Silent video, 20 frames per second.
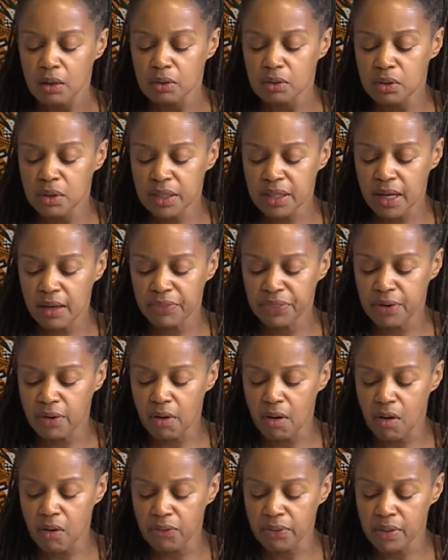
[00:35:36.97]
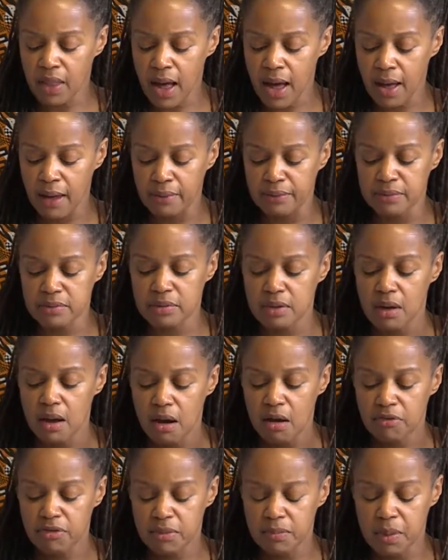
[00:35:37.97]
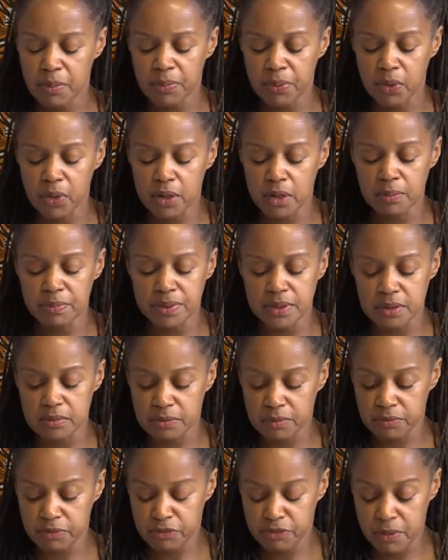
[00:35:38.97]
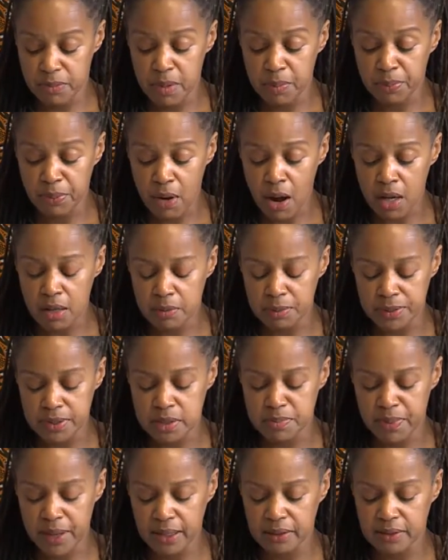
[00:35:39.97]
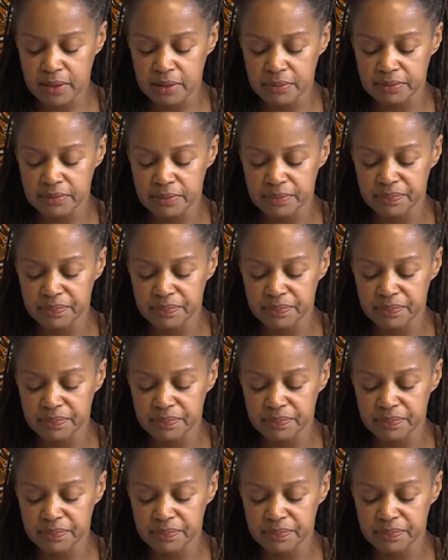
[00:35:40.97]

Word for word: look at their own lives from a broader perspective.